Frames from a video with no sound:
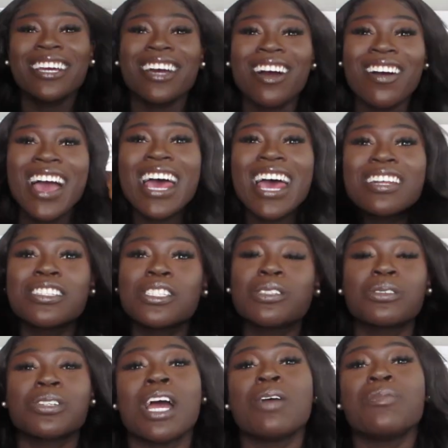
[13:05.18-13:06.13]
go ahead and
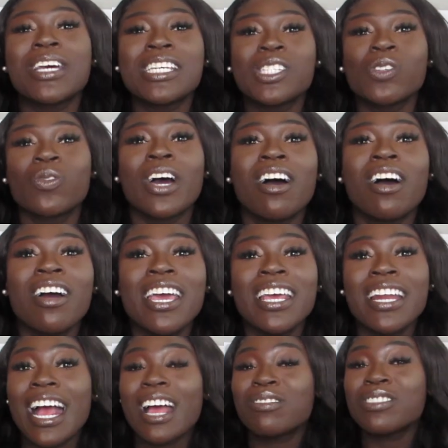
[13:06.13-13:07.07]
subscribe as well,
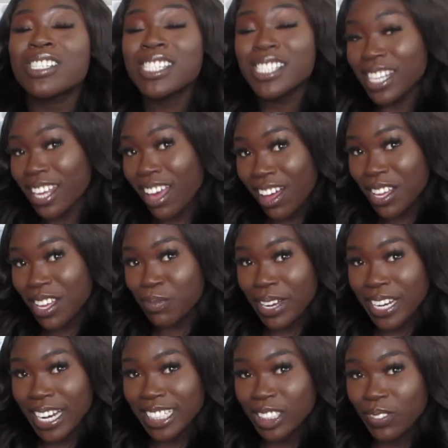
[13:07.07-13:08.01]
and I will see y'all in
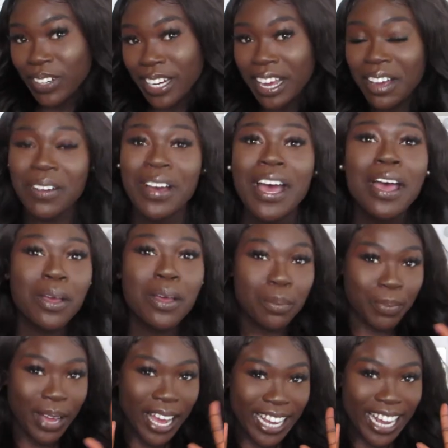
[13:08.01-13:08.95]
my next video.
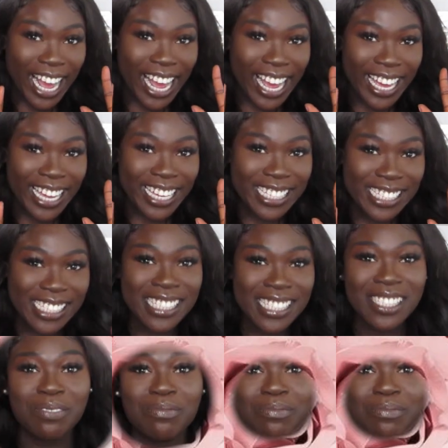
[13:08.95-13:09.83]
Bye guys.